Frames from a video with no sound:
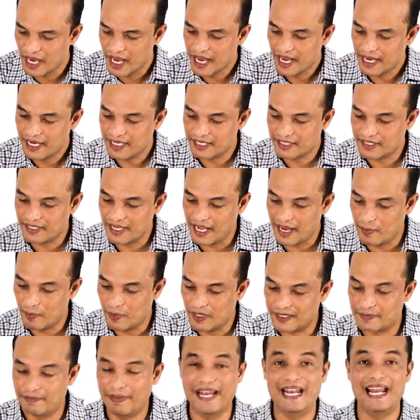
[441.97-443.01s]
His name was
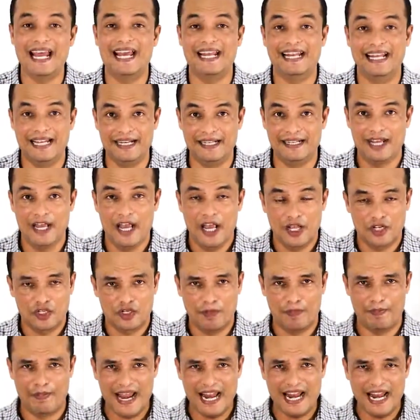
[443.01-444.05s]
Ben-Hadad. So
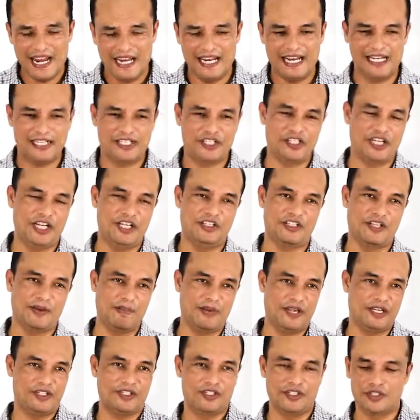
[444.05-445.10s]
Ben-Hadad sends a
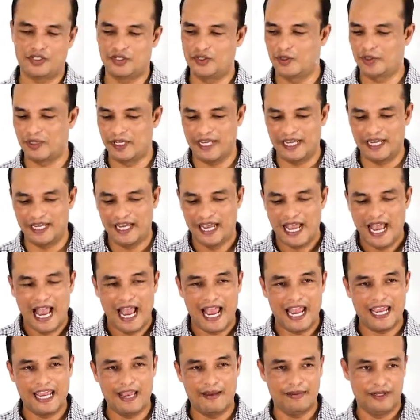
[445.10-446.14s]
message to King
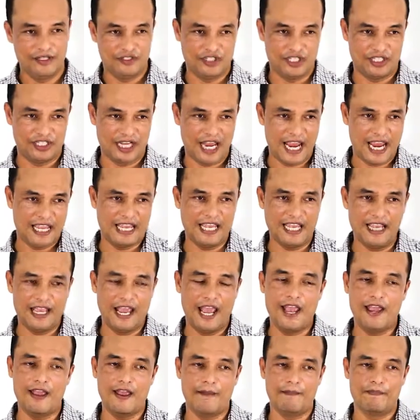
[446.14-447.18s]
Ahab and says, hey, King
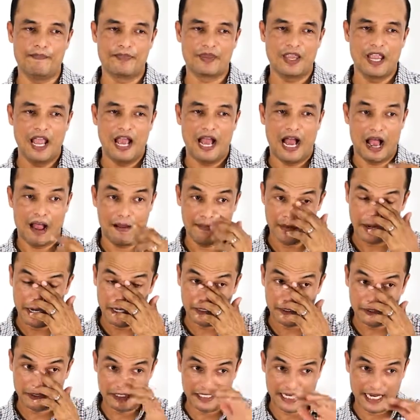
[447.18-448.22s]
Ahab, I'm going to
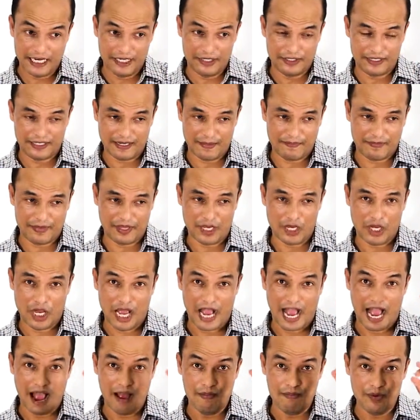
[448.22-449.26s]
tell you something.
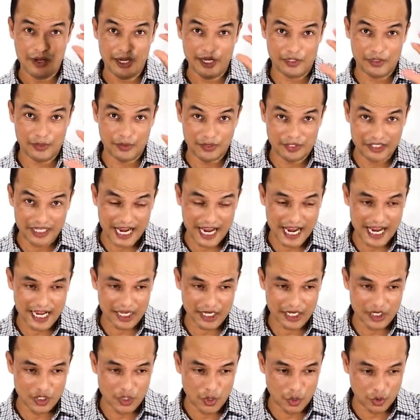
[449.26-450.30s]
I'm going to take
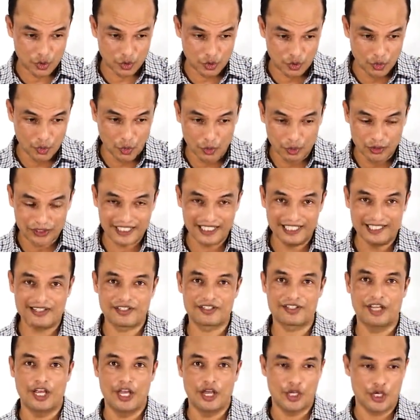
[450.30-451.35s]
your daughters,
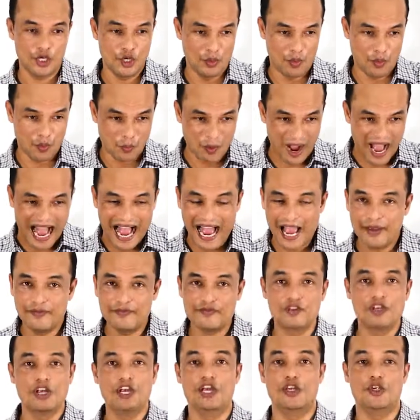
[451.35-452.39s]
your
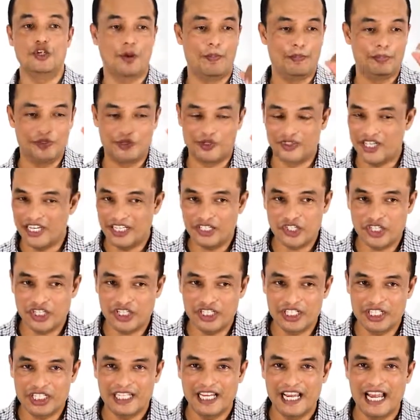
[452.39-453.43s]
wives, your
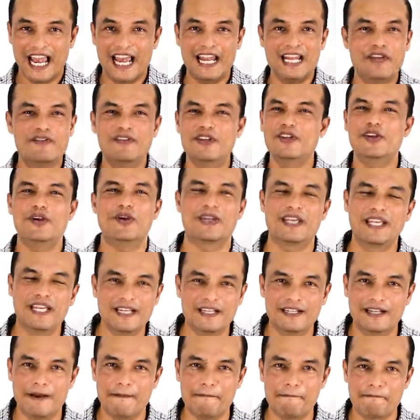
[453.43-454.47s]
possessions, and even your
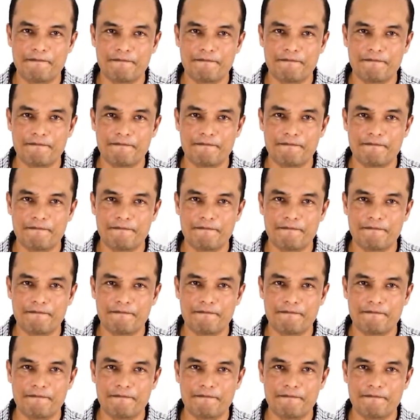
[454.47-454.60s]
kingdom.